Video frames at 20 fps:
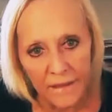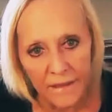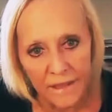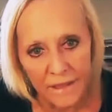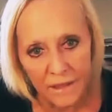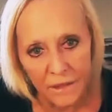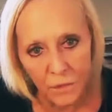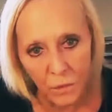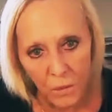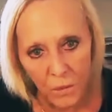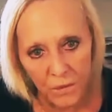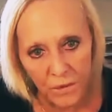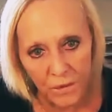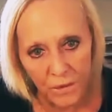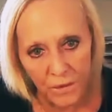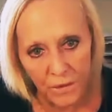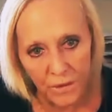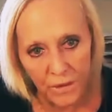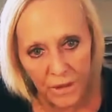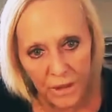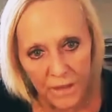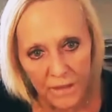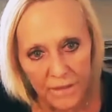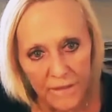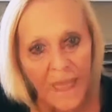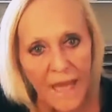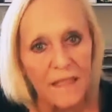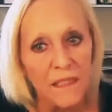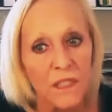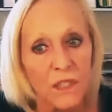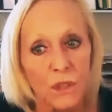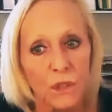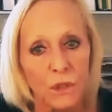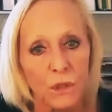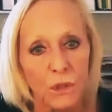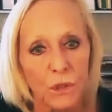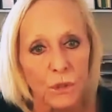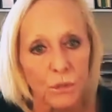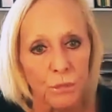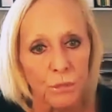disorder. That's
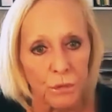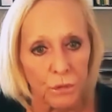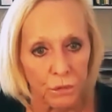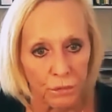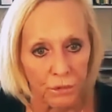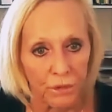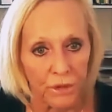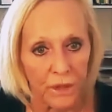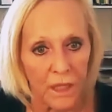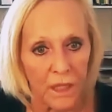the truth,